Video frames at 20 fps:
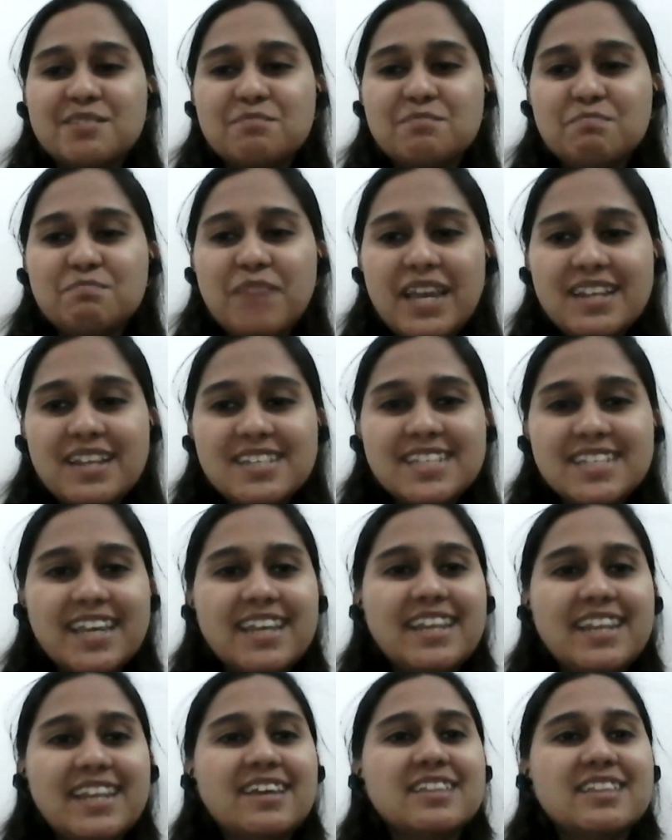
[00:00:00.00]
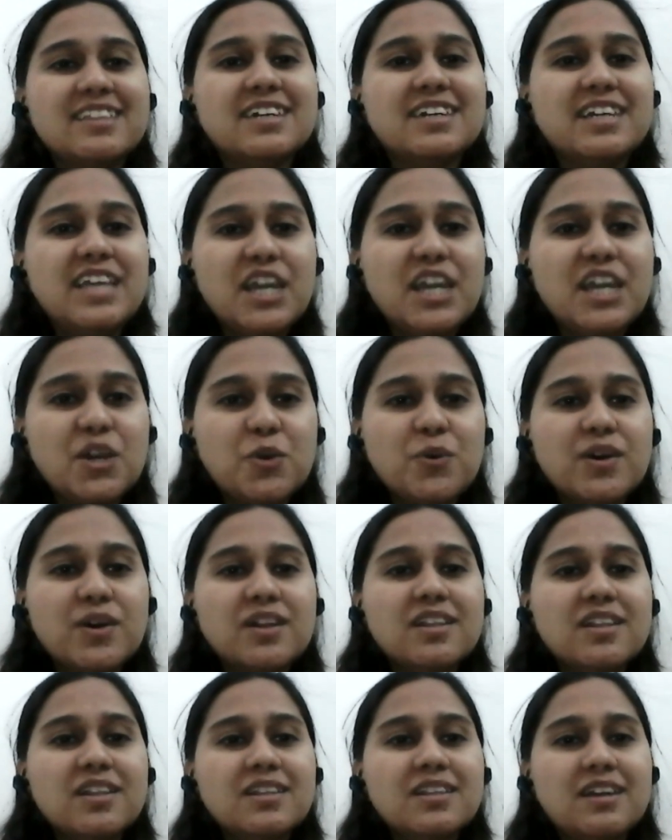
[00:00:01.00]
maintaining the
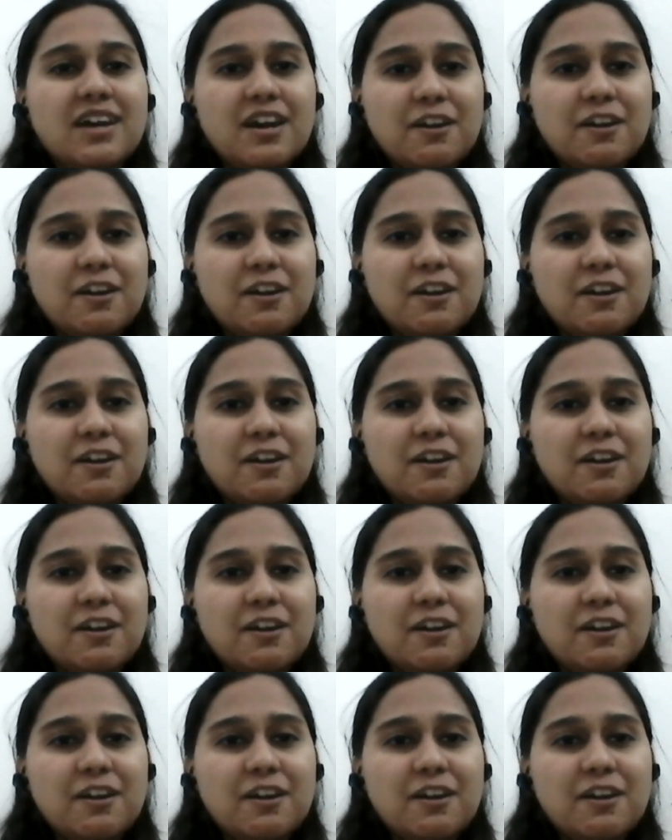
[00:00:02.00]
equal